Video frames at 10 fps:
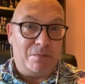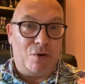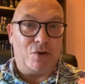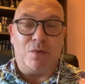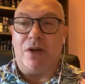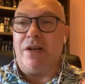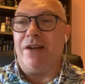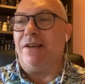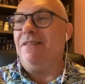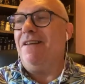that's a posh word,
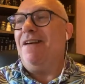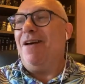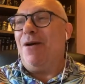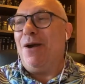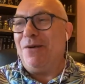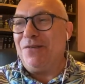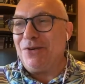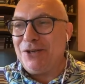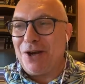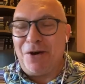isn't it, with
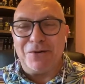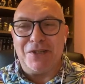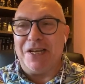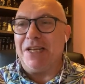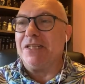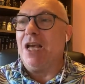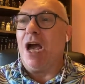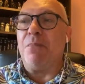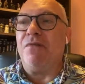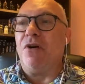your child's needs,
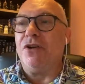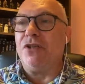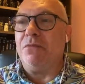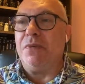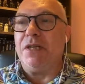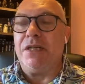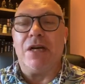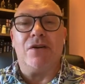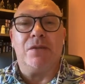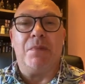and provide some
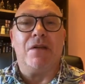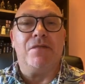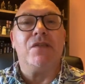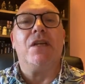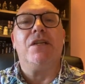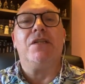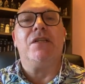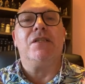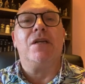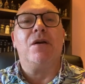details about
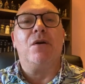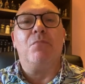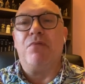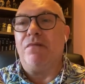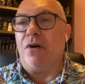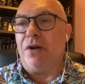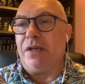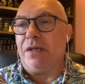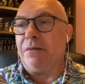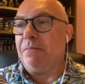facilities
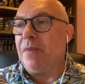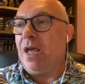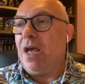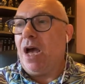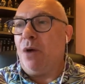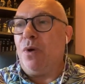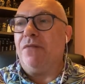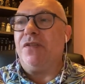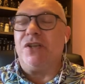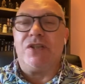provided and
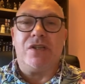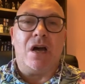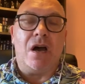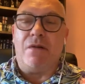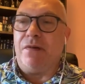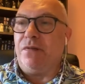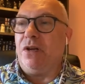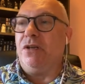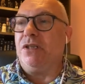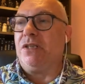whether the staff have
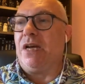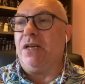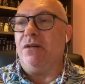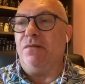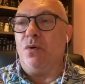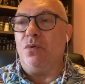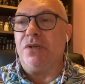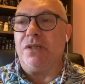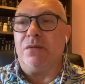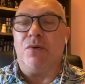an understanding of
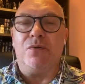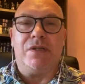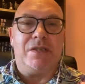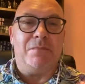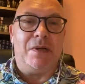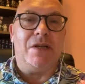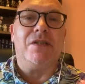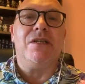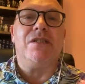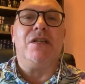autism or
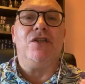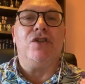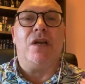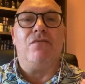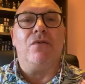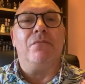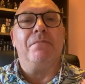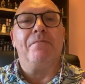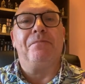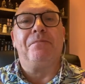disabilities in general.